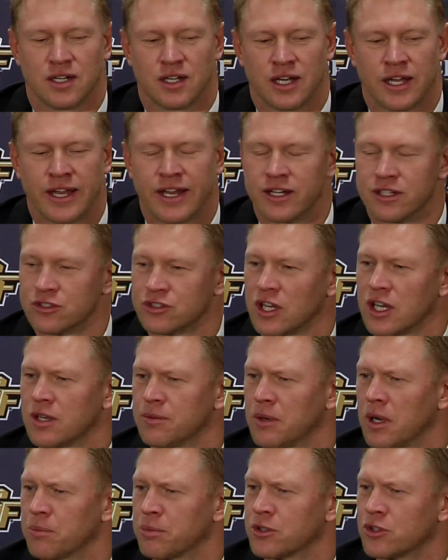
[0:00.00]
had a
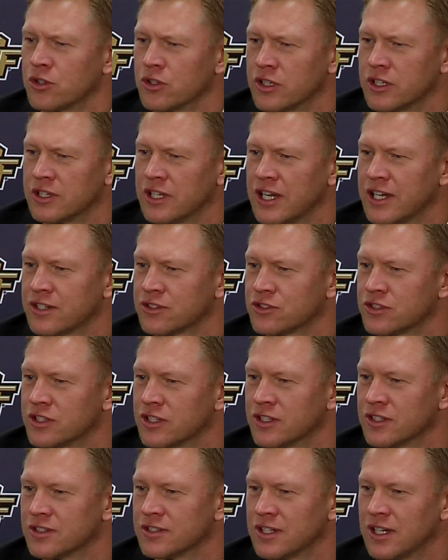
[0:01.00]
job opportunity last
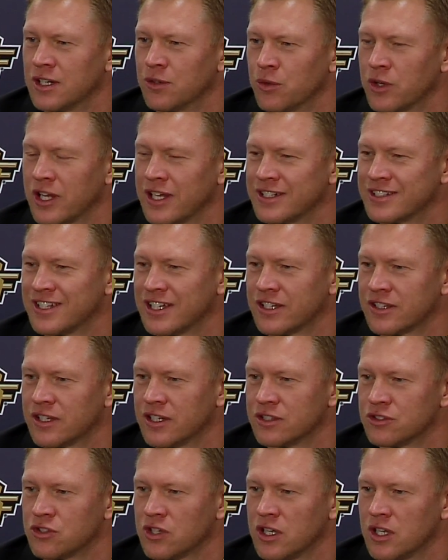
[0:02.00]
year. I would have had to take
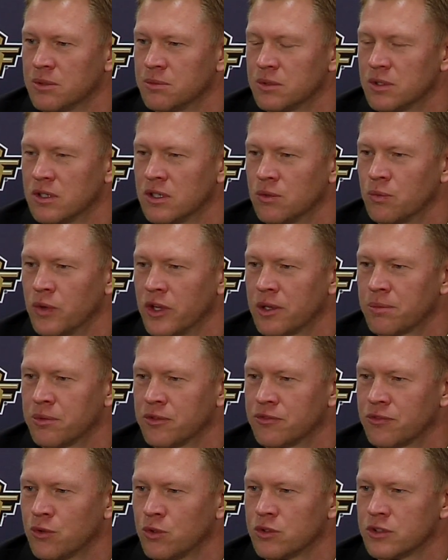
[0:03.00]
that job a week
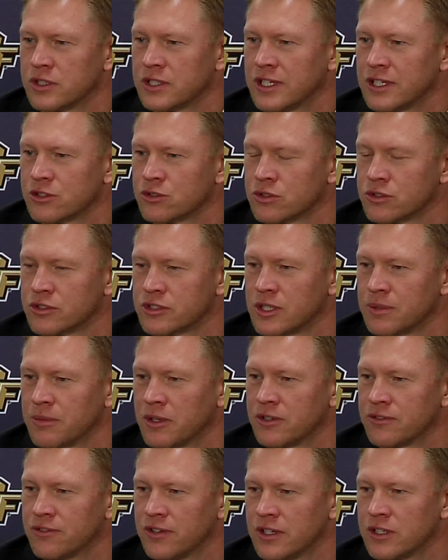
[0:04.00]
before the national
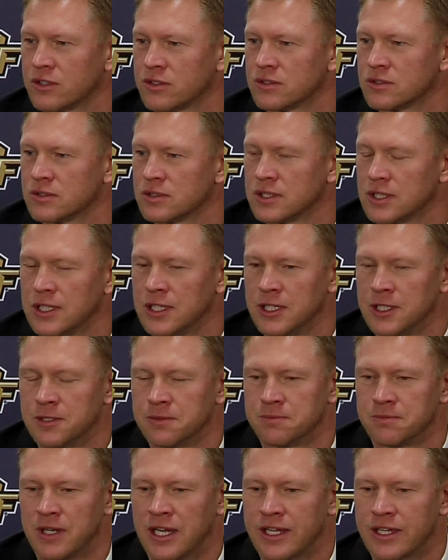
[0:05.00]
semifinal.
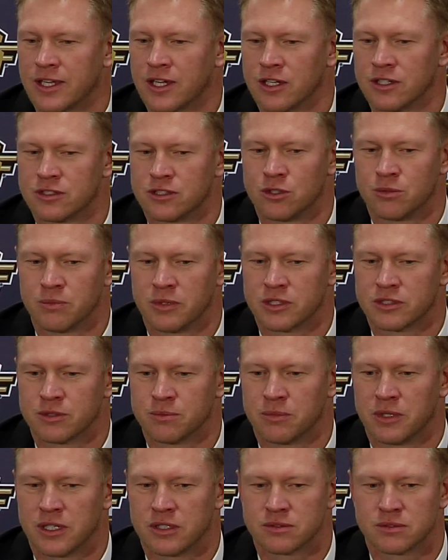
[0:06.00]
I care too much
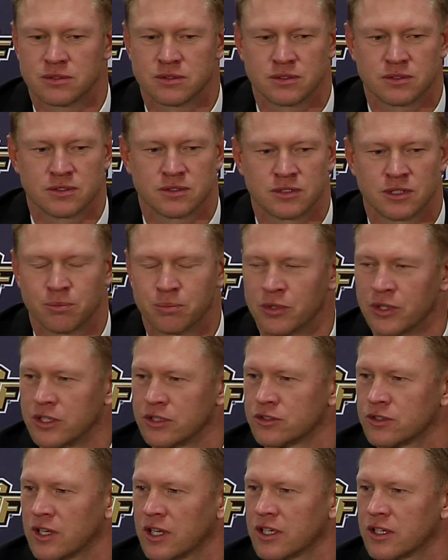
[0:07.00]
about the
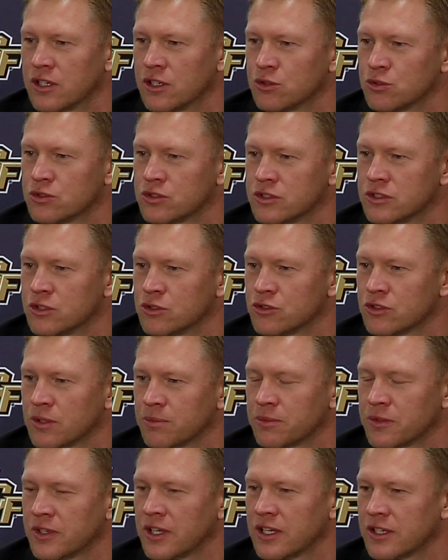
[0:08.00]
players that I coach to do
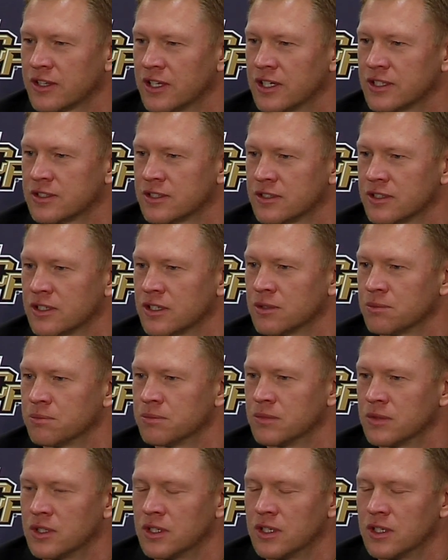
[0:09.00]
something like that to them.